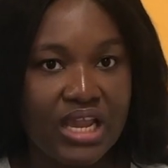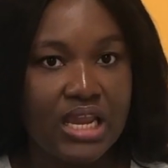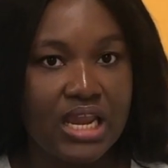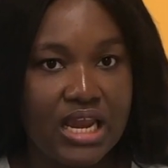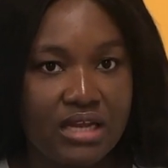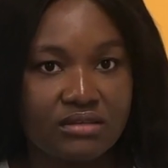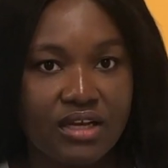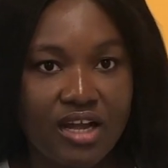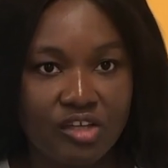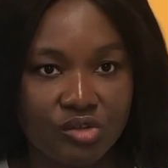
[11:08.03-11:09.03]
in the
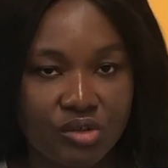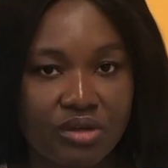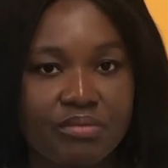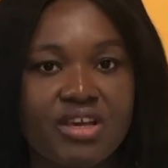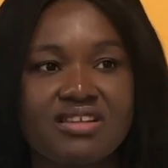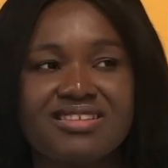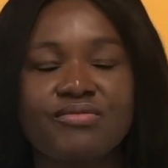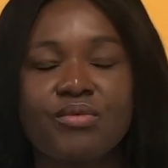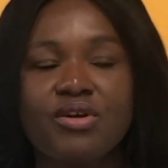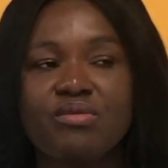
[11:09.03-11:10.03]
country, because if you
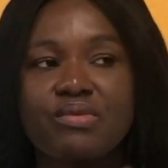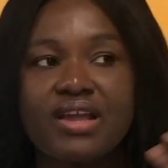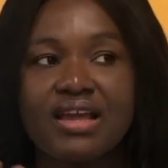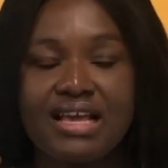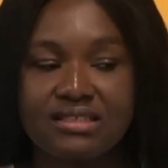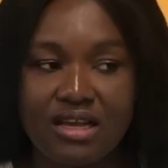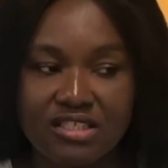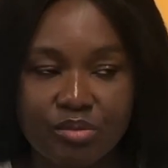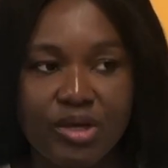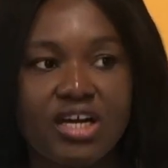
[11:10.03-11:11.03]
want to bring a
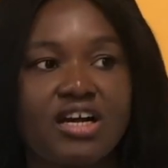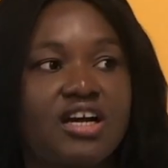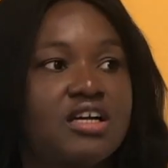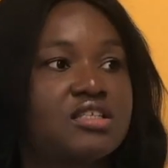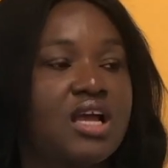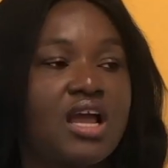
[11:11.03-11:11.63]
saucepan